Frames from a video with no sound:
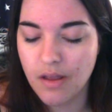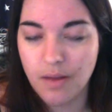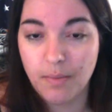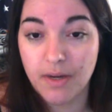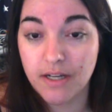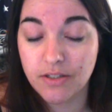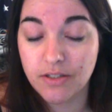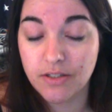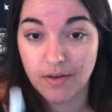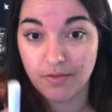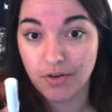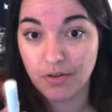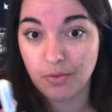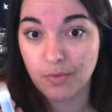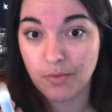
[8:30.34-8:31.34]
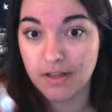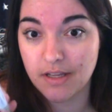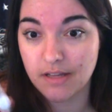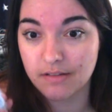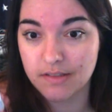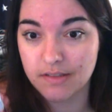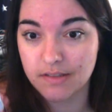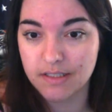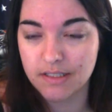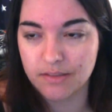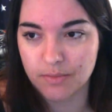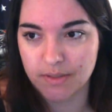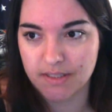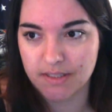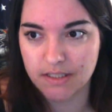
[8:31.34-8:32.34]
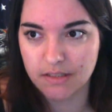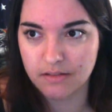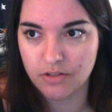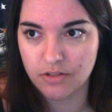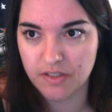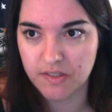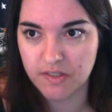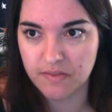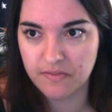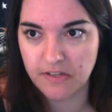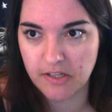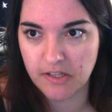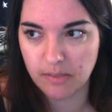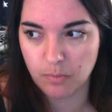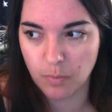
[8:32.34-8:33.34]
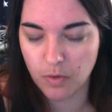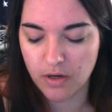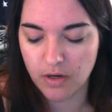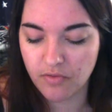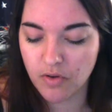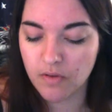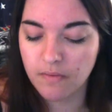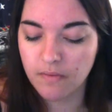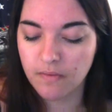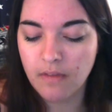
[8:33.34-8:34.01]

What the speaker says: but I do have another one of these. This one's still just feeling pretty full.